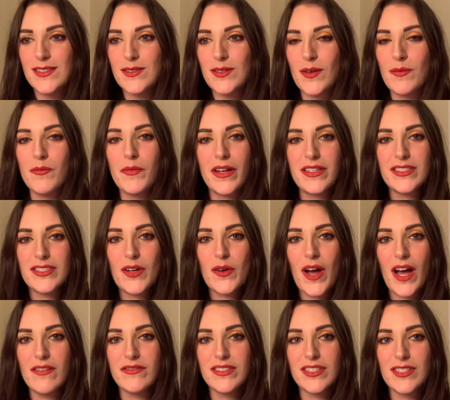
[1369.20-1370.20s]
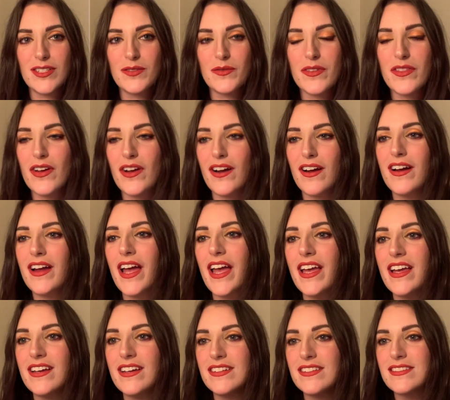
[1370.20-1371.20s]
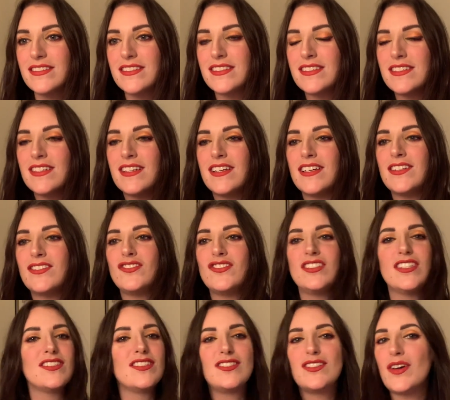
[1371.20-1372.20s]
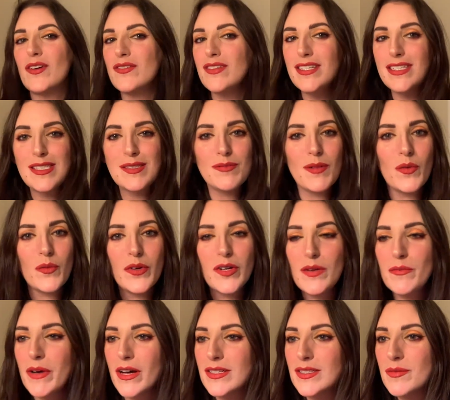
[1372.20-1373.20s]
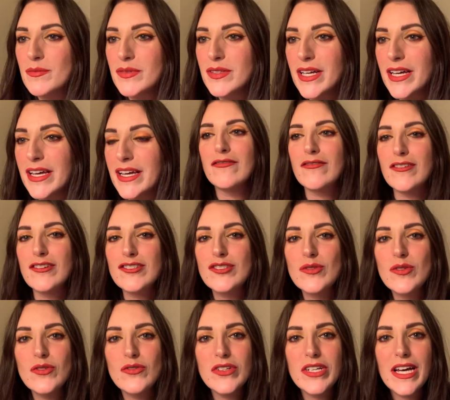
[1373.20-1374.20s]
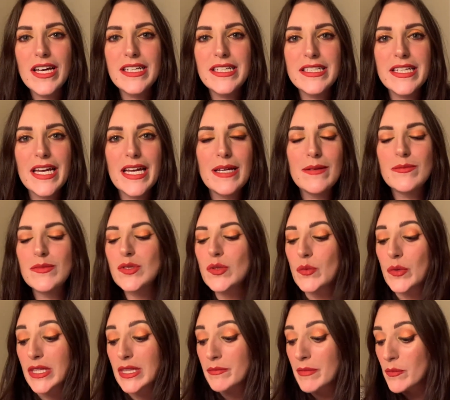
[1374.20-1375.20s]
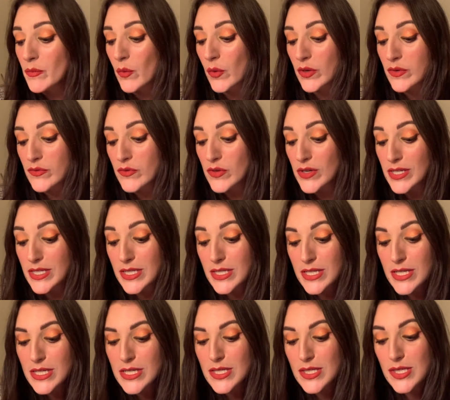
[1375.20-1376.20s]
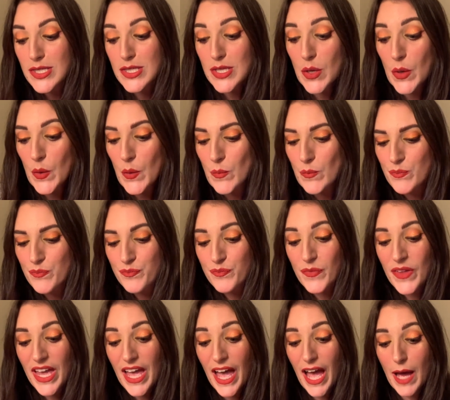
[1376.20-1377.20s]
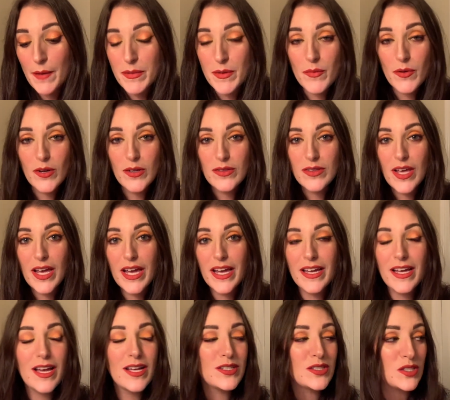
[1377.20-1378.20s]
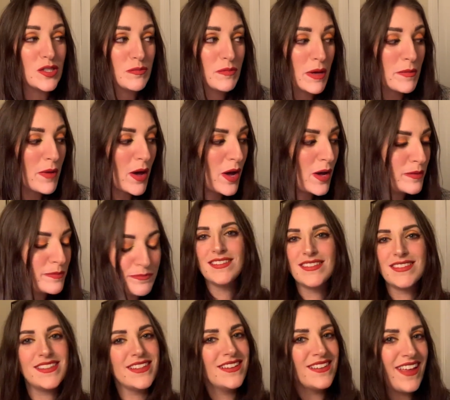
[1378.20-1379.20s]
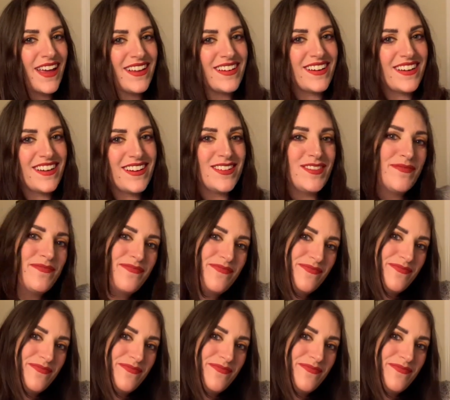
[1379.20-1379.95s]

So I'm about to go have dinner with her and she doesn't know this, but we're about to play virtual reality games with my boyfriend. So happy birthday to my mom. See you later.